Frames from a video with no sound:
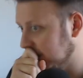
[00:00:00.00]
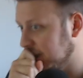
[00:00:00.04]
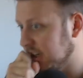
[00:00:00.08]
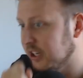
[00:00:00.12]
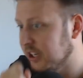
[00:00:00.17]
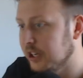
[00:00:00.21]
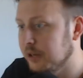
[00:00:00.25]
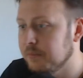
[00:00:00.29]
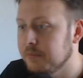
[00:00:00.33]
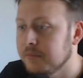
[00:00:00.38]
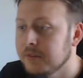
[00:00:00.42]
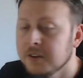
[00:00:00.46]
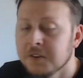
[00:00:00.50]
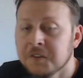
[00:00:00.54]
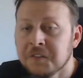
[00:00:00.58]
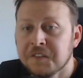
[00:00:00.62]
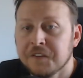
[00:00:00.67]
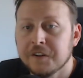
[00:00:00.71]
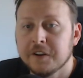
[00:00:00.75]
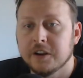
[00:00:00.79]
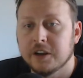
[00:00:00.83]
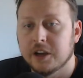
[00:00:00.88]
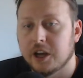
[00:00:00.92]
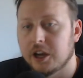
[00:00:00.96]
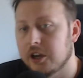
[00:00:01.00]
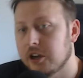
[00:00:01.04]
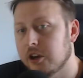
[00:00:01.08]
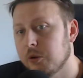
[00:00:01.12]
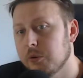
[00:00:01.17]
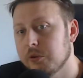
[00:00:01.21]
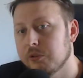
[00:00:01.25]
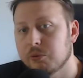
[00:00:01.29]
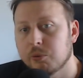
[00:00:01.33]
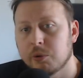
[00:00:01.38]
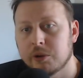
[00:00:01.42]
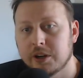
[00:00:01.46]
um, I
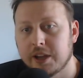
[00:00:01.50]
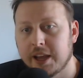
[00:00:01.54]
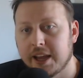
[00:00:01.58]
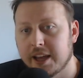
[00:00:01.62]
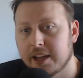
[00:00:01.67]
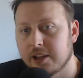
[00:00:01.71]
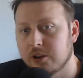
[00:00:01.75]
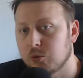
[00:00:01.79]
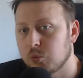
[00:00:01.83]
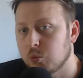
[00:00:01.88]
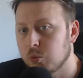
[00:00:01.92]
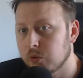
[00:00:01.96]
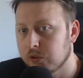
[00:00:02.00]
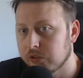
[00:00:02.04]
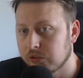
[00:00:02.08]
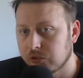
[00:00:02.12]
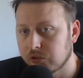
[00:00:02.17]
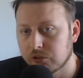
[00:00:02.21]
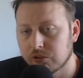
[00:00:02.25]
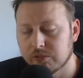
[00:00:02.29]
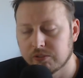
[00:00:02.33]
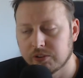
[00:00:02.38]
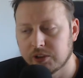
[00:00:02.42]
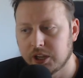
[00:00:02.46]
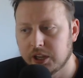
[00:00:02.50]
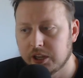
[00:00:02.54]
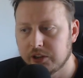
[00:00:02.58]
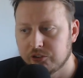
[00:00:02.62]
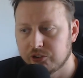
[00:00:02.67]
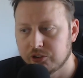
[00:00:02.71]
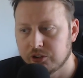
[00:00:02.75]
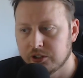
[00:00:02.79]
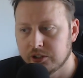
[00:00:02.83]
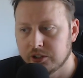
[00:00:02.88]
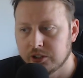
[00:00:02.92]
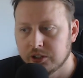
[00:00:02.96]
always want to add one
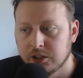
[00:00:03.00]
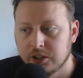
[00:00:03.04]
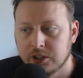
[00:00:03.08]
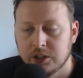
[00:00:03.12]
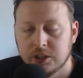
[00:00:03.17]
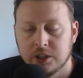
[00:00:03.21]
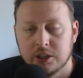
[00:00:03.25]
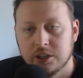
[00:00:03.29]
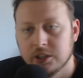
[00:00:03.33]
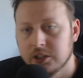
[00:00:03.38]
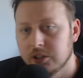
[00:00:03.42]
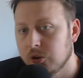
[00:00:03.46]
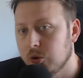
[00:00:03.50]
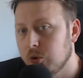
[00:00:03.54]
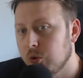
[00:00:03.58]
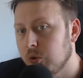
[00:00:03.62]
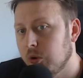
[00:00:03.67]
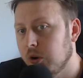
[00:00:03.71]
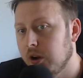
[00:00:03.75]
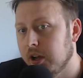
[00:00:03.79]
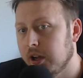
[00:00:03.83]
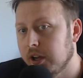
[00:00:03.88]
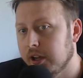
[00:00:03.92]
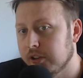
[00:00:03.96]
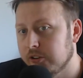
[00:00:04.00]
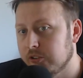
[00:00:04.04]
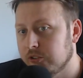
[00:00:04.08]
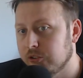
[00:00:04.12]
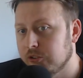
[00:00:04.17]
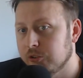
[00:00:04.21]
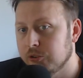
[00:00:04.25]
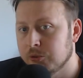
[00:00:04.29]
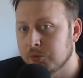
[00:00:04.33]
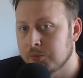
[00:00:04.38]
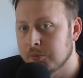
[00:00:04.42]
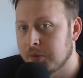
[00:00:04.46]
certification uh,
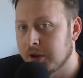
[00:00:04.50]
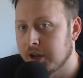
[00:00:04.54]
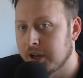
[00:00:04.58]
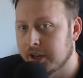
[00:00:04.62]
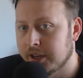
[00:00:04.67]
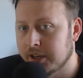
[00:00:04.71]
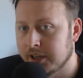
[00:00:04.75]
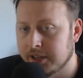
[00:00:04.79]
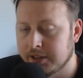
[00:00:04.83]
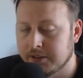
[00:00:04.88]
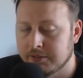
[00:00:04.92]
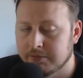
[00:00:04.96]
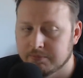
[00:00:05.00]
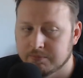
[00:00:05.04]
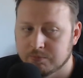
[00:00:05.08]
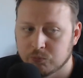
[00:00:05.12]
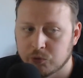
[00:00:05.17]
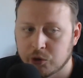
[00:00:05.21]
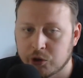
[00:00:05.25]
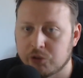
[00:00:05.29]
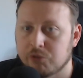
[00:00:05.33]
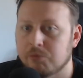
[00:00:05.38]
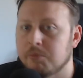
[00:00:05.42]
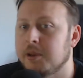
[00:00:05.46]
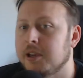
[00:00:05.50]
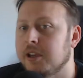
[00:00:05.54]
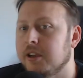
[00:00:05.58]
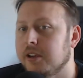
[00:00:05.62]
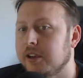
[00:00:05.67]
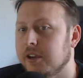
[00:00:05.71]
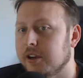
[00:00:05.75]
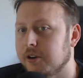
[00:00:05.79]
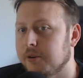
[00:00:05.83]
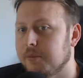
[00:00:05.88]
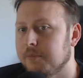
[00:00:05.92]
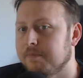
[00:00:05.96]
to my resume a
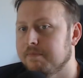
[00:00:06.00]
year.